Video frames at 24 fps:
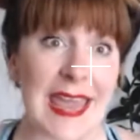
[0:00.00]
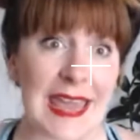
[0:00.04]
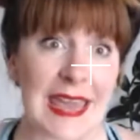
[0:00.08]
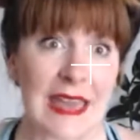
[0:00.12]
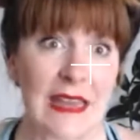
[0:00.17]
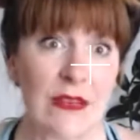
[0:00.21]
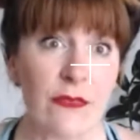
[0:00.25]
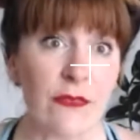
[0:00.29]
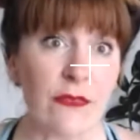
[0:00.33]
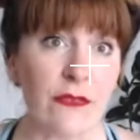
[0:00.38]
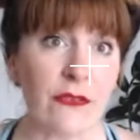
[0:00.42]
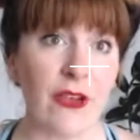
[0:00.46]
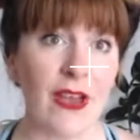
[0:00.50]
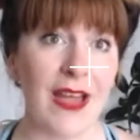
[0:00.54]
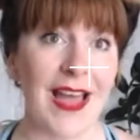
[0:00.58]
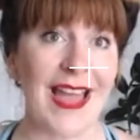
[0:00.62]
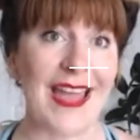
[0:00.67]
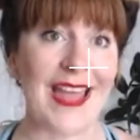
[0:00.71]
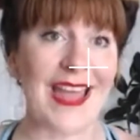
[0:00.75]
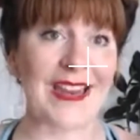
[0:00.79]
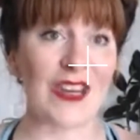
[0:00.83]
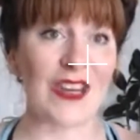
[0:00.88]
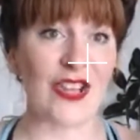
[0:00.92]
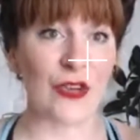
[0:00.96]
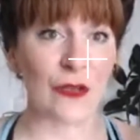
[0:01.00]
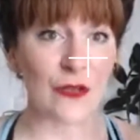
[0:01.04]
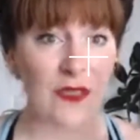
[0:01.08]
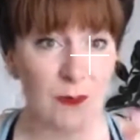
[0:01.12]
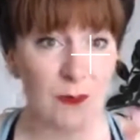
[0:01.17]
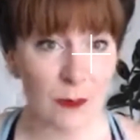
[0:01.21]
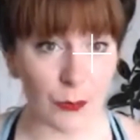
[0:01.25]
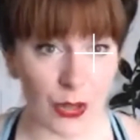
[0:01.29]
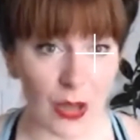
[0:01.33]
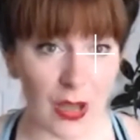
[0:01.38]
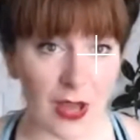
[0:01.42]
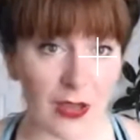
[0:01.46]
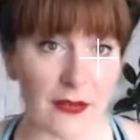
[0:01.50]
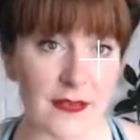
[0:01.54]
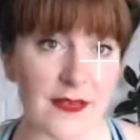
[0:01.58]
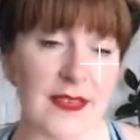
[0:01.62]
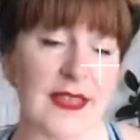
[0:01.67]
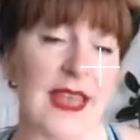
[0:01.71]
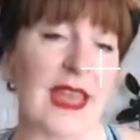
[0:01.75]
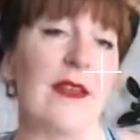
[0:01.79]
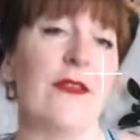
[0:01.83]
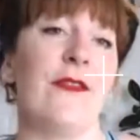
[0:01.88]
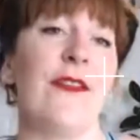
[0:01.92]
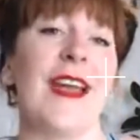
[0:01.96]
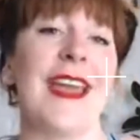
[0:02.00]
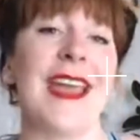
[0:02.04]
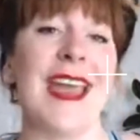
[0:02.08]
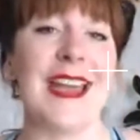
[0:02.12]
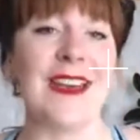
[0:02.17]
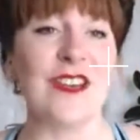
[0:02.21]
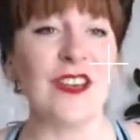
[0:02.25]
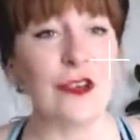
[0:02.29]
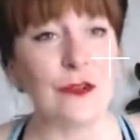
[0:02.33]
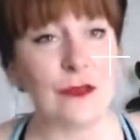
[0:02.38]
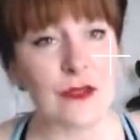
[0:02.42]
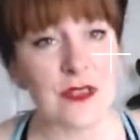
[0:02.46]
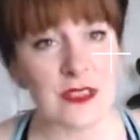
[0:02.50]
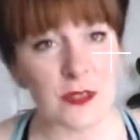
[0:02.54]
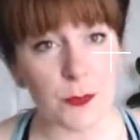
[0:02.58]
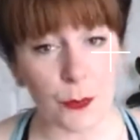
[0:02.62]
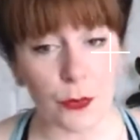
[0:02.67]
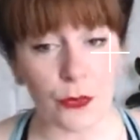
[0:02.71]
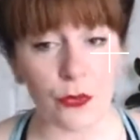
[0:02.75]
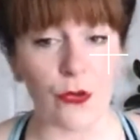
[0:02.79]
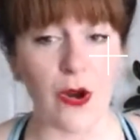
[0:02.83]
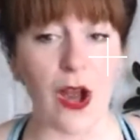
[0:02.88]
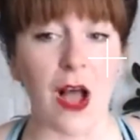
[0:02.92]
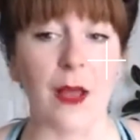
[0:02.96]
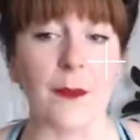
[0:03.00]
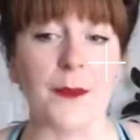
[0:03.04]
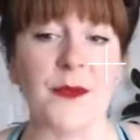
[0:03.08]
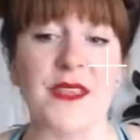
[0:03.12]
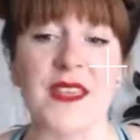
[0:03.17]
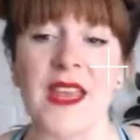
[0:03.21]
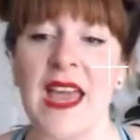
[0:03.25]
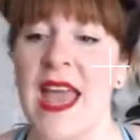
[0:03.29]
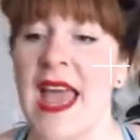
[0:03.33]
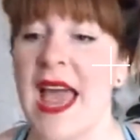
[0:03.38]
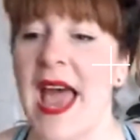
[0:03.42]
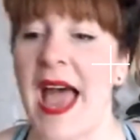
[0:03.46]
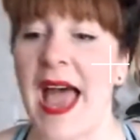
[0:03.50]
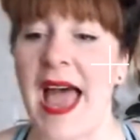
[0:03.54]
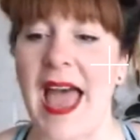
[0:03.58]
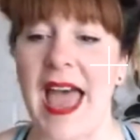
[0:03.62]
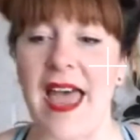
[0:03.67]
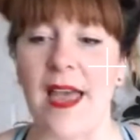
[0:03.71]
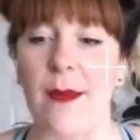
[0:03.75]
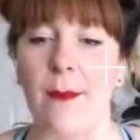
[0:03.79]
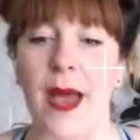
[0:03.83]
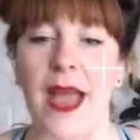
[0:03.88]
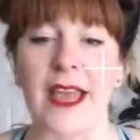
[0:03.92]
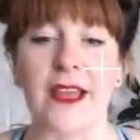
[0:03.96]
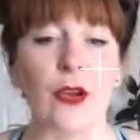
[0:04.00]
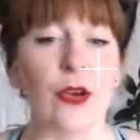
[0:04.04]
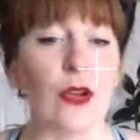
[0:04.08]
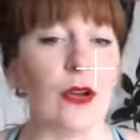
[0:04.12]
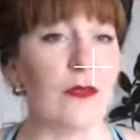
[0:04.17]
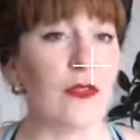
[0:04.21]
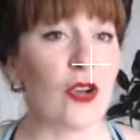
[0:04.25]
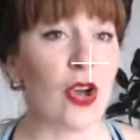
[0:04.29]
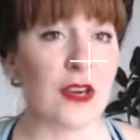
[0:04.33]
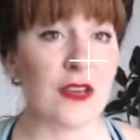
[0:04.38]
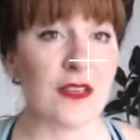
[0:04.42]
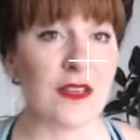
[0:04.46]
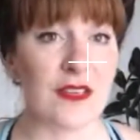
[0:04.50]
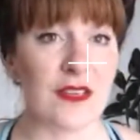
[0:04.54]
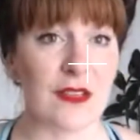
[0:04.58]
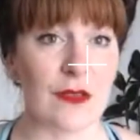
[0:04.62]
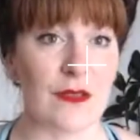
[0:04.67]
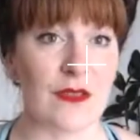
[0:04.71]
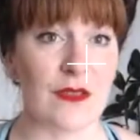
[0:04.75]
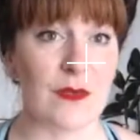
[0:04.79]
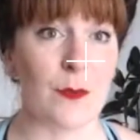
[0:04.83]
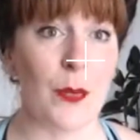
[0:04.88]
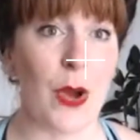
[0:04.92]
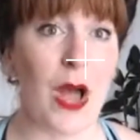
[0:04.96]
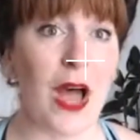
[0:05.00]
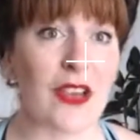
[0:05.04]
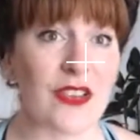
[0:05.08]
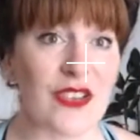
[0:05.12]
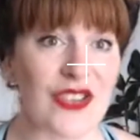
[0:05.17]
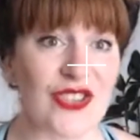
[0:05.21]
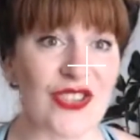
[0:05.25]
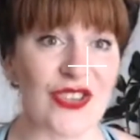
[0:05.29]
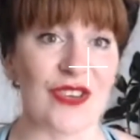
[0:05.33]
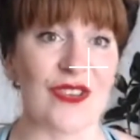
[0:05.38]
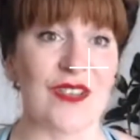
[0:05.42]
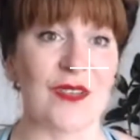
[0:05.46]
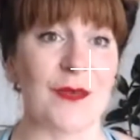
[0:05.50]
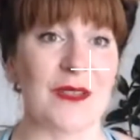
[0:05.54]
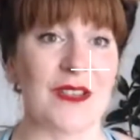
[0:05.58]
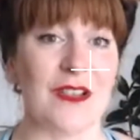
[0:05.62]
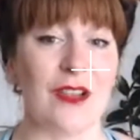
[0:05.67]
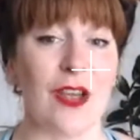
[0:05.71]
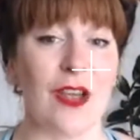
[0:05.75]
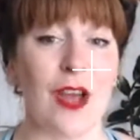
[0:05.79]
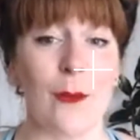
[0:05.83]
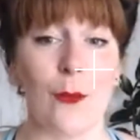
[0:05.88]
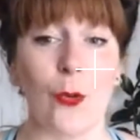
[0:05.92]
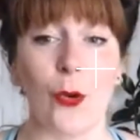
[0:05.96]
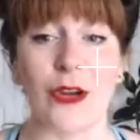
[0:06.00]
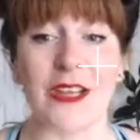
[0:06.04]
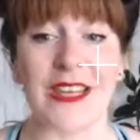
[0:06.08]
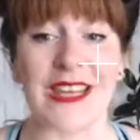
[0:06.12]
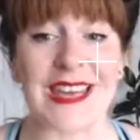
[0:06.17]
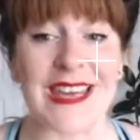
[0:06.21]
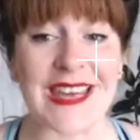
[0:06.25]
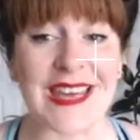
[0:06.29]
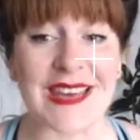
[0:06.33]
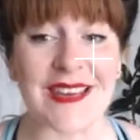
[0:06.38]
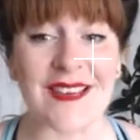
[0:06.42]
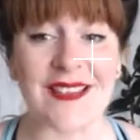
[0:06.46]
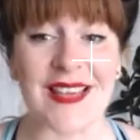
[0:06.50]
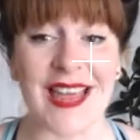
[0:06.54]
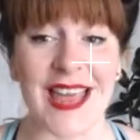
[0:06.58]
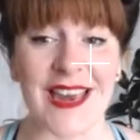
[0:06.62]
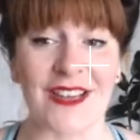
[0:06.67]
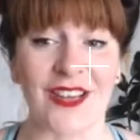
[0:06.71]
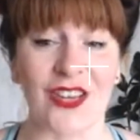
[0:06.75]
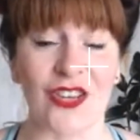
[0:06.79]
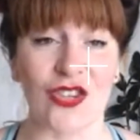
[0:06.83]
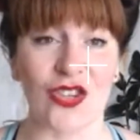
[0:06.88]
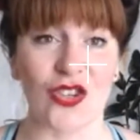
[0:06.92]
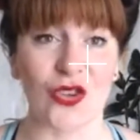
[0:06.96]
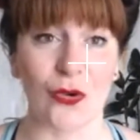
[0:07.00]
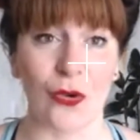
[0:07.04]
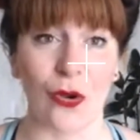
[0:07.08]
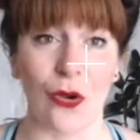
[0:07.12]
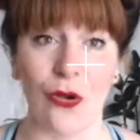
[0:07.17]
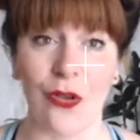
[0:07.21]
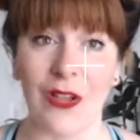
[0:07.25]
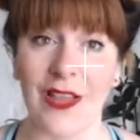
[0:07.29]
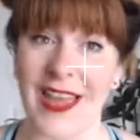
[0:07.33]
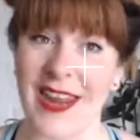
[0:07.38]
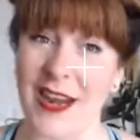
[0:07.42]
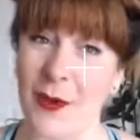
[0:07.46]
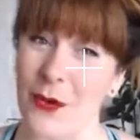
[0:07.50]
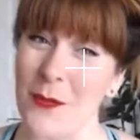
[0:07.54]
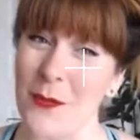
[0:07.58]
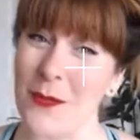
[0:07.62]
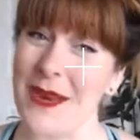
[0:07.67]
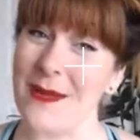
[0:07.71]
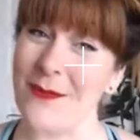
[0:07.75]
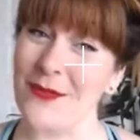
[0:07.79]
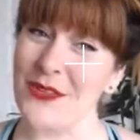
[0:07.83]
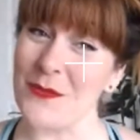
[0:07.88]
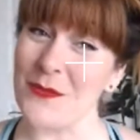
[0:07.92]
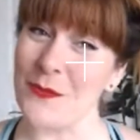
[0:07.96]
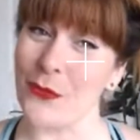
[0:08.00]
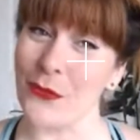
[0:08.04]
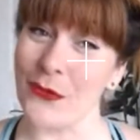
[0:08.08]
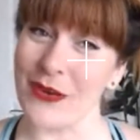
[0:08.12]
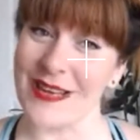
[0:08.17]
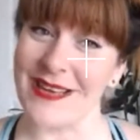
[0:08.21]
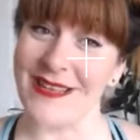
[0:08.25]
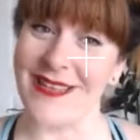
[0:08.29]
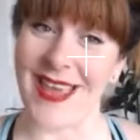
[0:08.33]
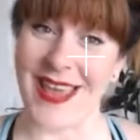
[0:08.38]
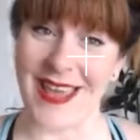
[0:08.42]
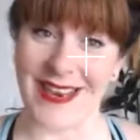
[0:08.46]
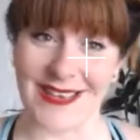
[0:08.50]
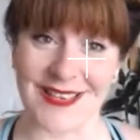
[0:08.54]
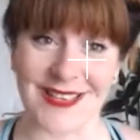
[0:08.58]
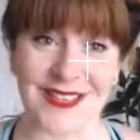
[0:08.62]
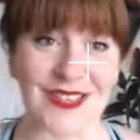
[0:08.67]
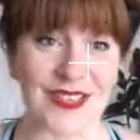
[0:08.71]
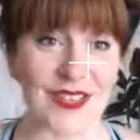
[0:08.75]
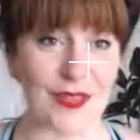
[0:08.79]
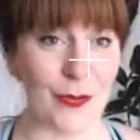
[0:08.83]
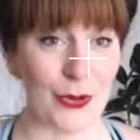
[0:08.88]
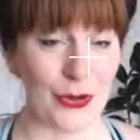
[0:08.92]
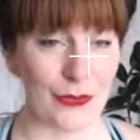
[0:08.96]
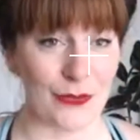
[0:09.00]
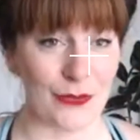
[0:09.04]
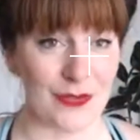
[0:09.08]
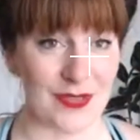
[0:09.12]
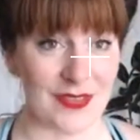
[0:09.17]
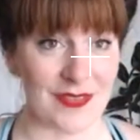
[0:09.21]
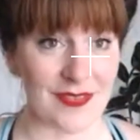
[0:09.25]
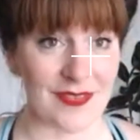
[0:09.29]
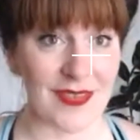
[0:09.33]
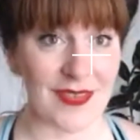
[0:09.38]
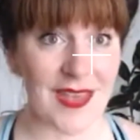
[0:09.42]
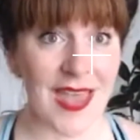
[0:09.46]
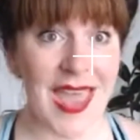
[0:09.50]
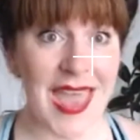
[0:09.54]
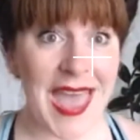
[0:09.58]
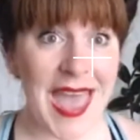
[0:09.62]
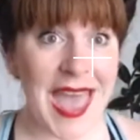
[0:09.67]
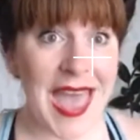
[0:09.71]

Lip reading: If I had used blocks, if I had used props, I could have got into those postures with a lot more ease and control, and I would have been able to breathe into the poses.